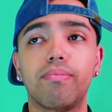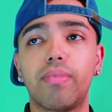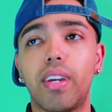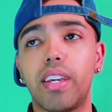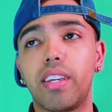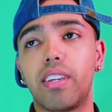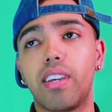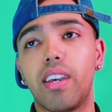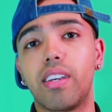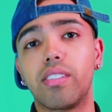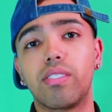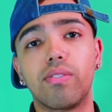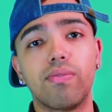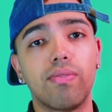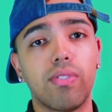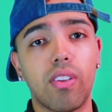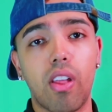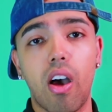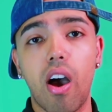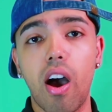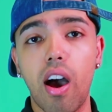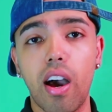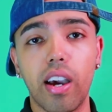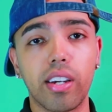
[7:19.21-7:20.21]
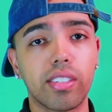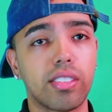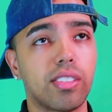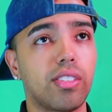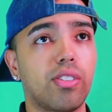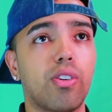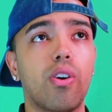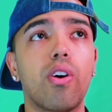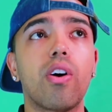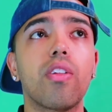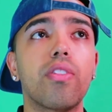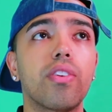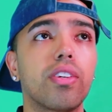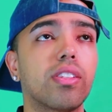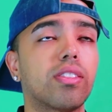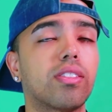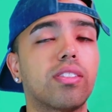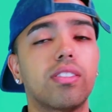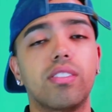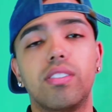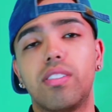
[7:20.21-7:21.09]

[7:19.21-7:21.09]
I guess, vlogs and all this,